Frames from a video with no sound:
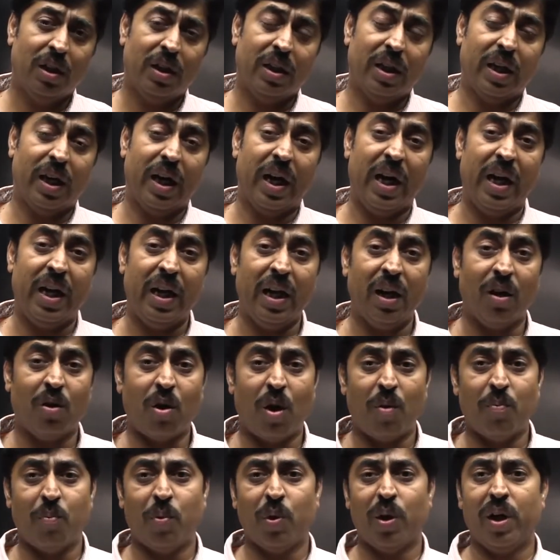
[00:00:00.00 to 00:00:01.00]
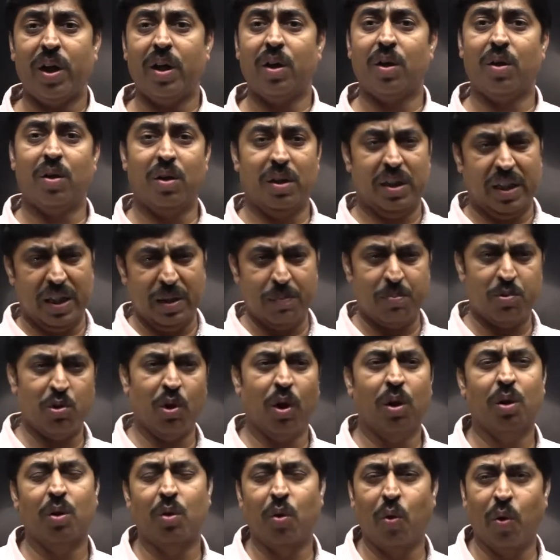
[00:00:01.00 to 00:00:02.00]
the radial component keeps
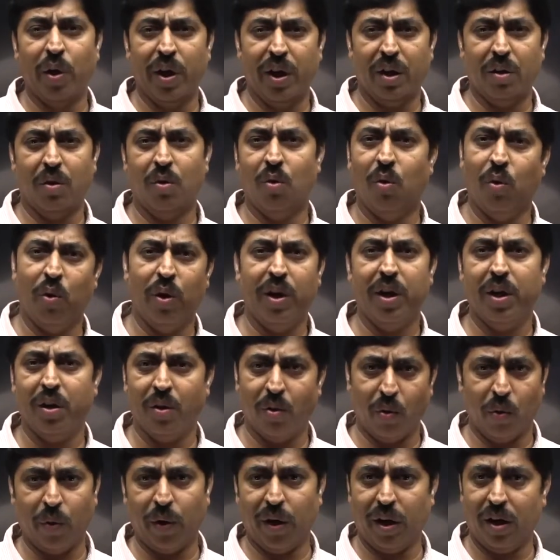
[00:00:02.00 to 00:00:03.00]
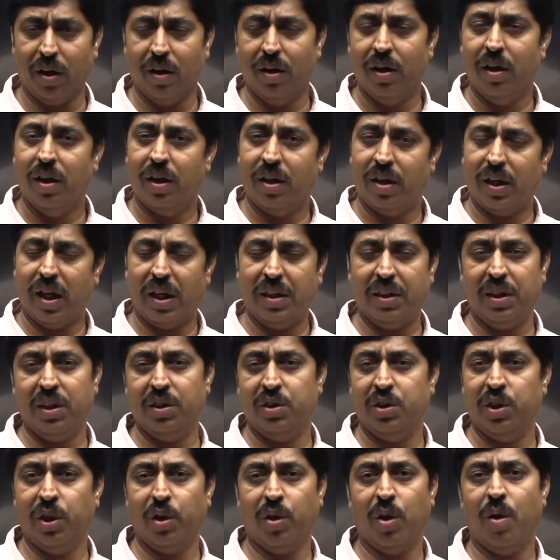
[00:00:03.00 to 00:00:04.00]
on growing growing growing
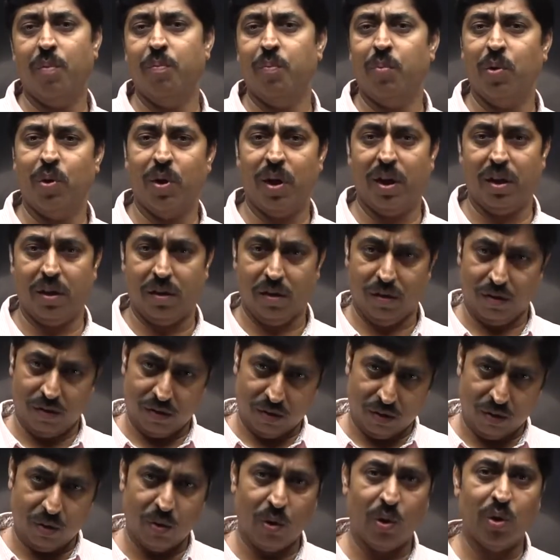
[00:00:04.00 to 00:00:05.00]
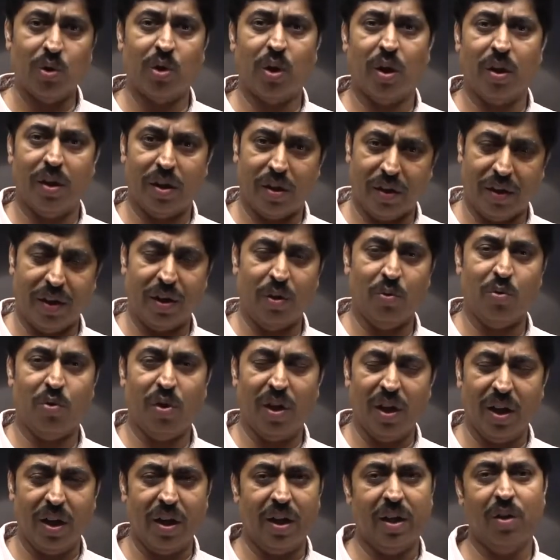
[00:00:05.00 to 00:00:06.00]
tangential component goes on
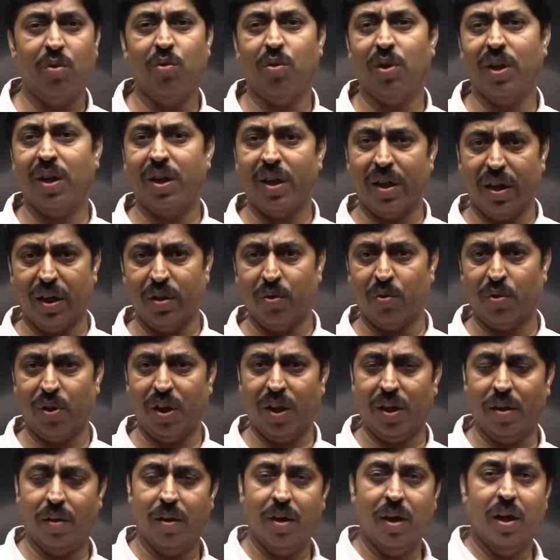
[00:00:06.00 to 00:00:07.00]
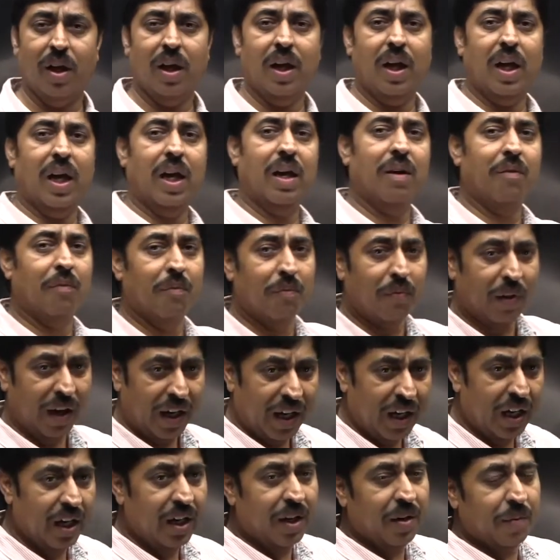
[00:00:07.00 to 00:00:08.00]
reducing reducing reducing and
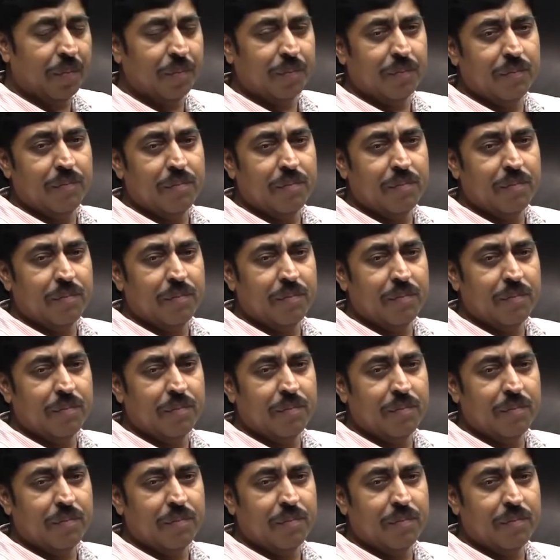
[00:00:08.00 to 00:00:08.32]
finally